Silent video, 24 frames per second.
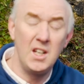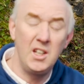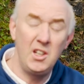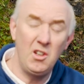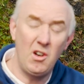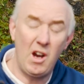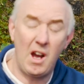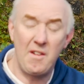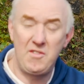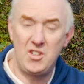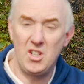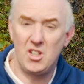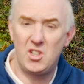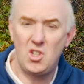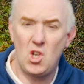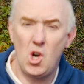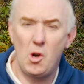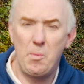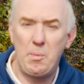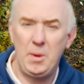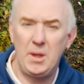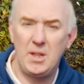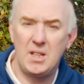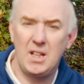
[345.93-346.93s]
So I've just
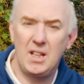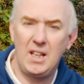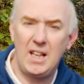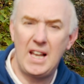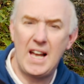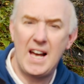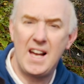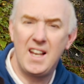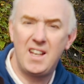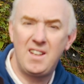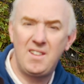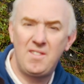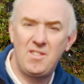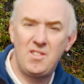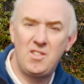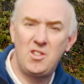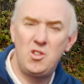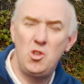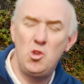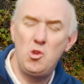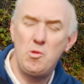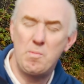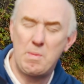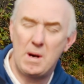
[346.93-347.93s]
copied the last
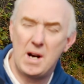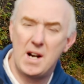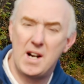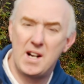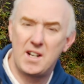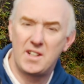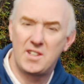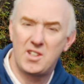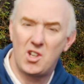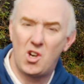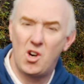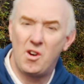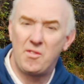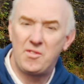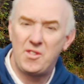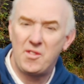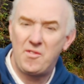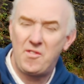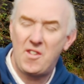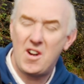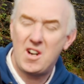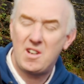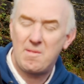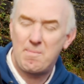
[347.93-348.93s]
two bars of the
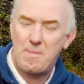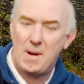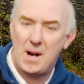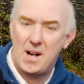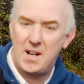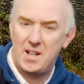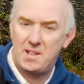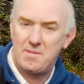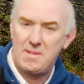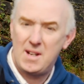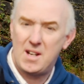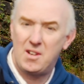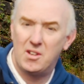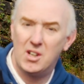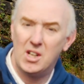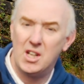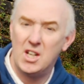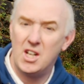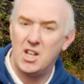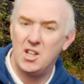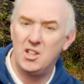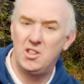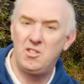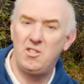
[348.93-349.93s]
first part as well.
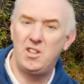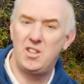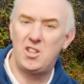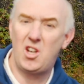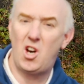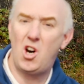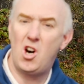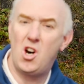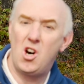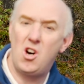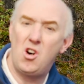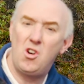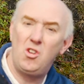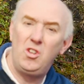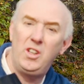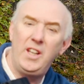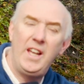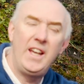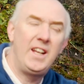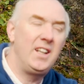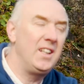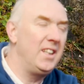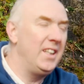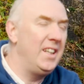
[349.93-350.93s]
So it's all
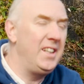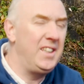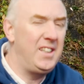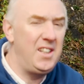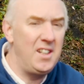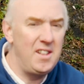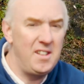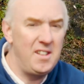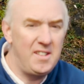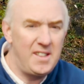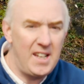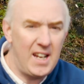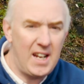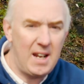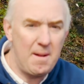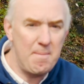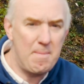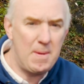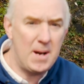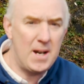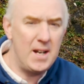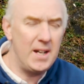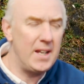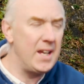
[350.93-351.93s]
linked. Let's hear the second
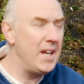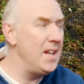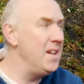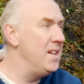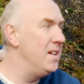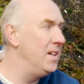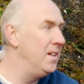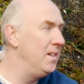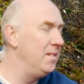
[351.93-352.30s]
part again.